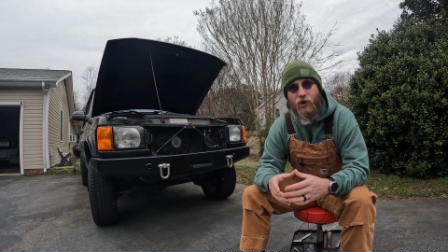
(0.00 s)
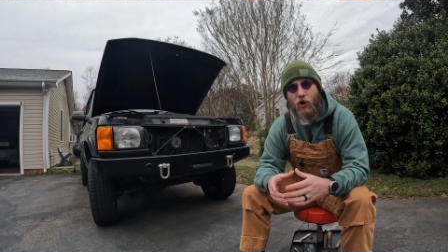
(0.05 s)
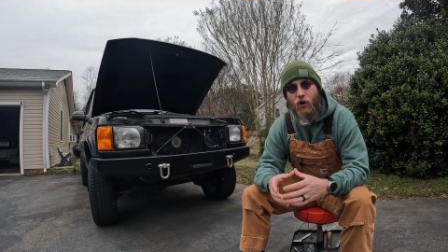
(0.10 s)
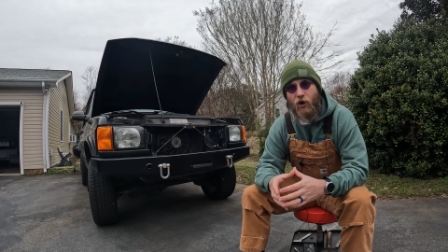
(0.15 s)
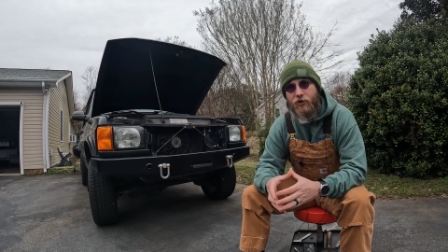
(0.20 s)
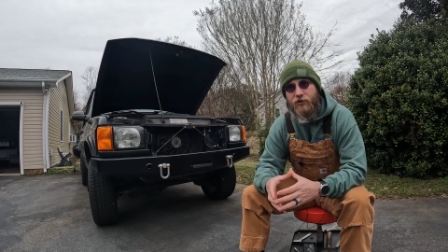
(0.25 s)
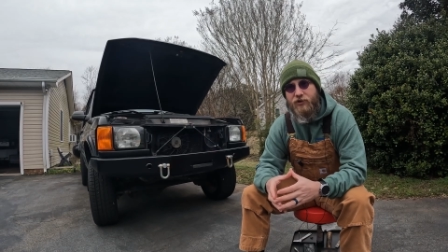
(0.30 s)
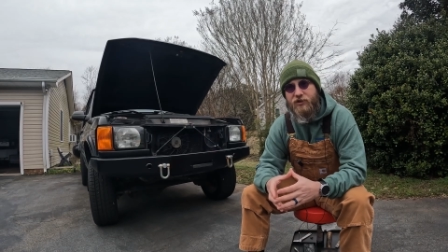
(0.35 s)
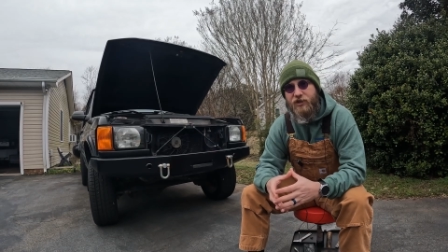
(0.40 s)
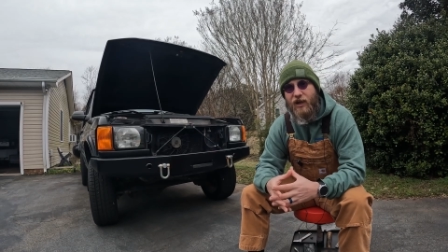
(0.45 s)

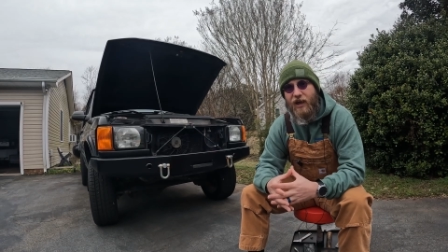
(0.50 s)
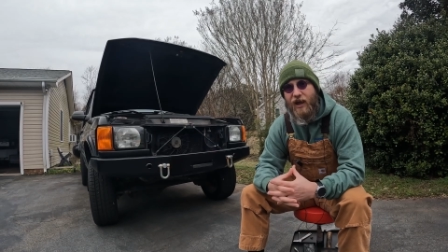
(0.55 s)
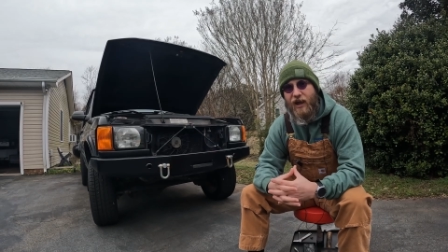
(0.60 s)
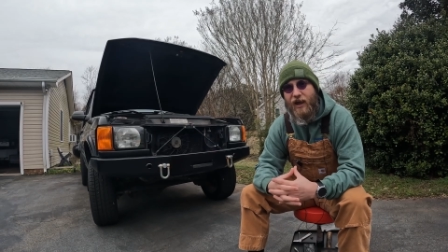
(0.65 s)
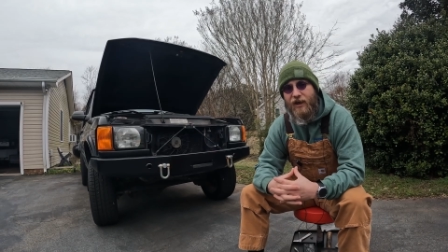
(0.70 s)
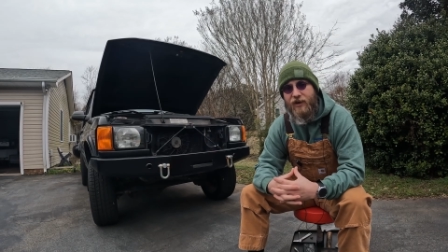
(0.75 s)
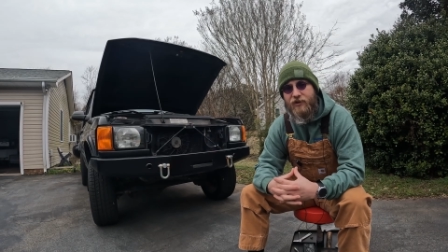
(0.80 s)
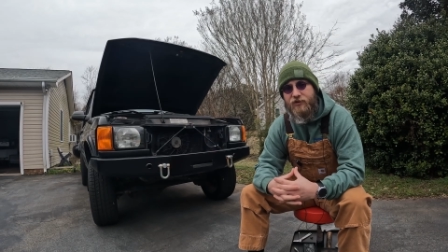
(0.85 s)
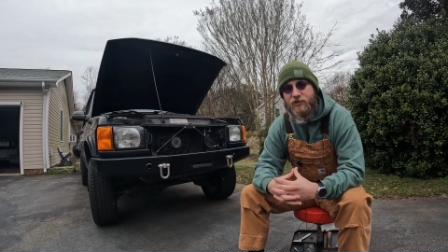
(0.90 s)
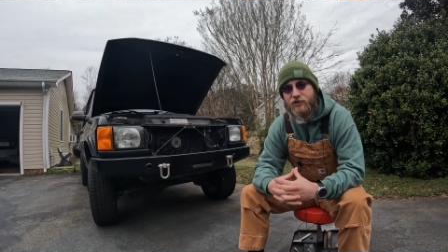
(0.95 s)
aren't
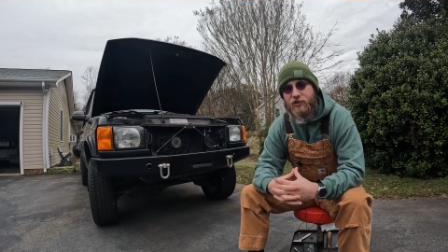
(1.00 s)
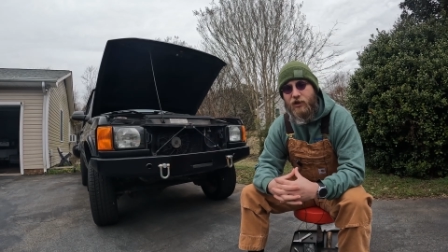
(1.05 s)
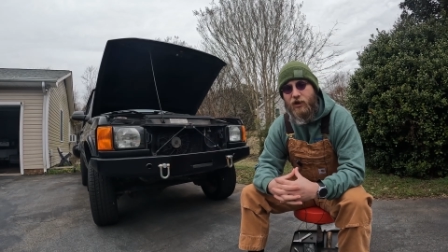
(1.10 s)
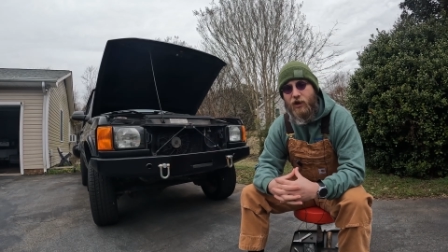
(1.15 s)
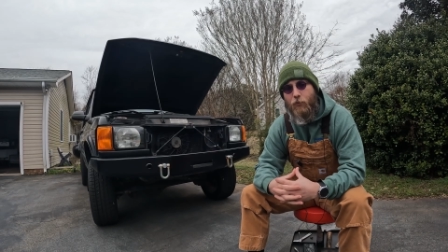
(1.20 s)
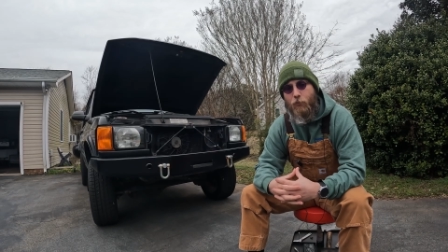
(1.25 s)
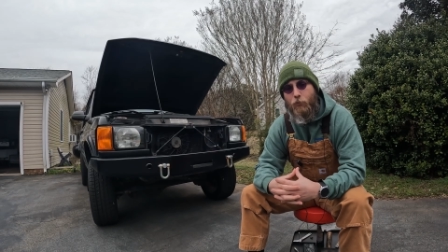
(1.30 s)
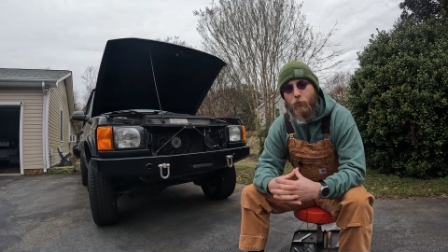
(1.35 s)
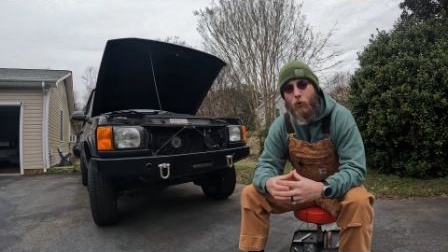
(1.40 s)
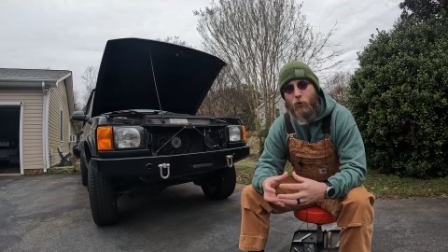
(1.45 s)
as
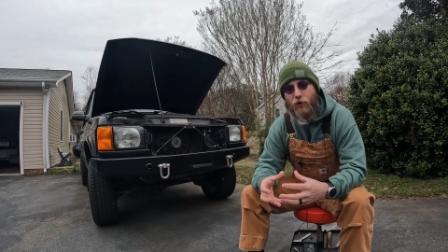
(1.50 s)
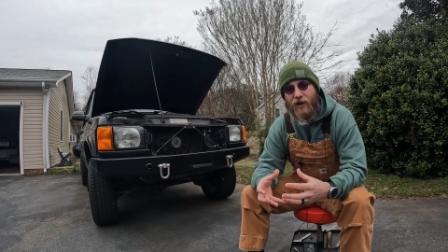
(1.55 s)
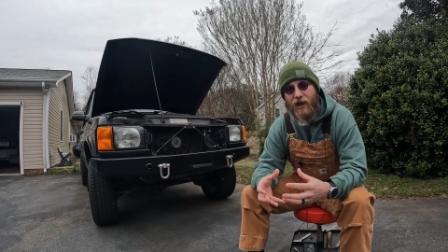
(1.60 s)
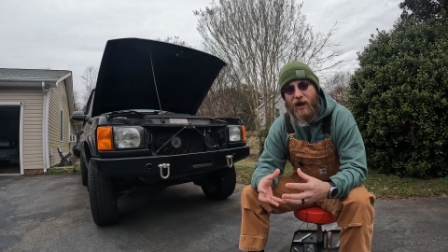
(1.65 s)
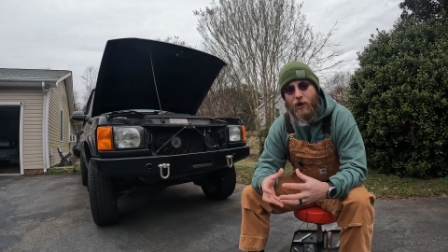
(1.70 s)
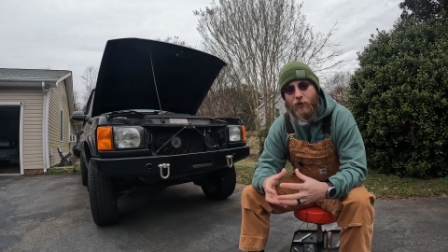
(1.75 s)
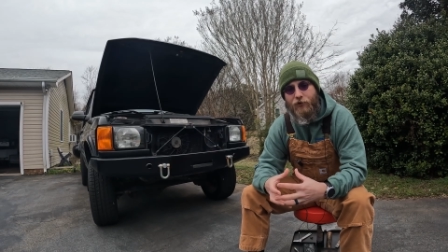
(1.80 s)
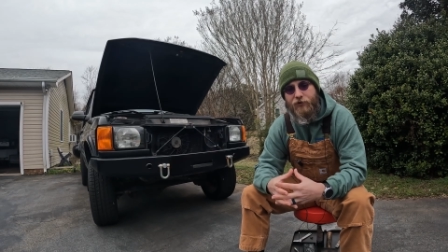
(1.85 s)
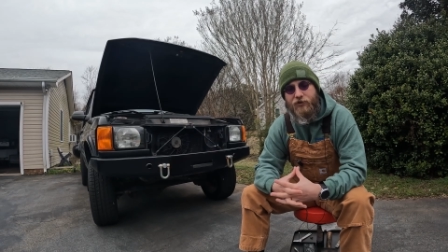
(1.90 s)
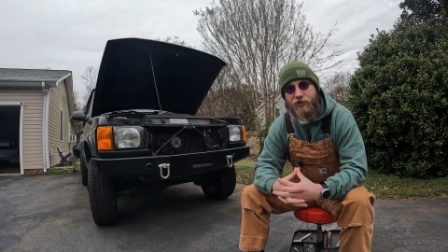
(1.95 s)
bored
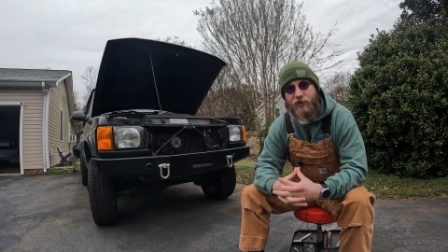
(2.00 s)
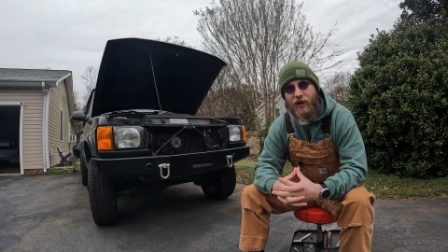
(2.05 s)
out.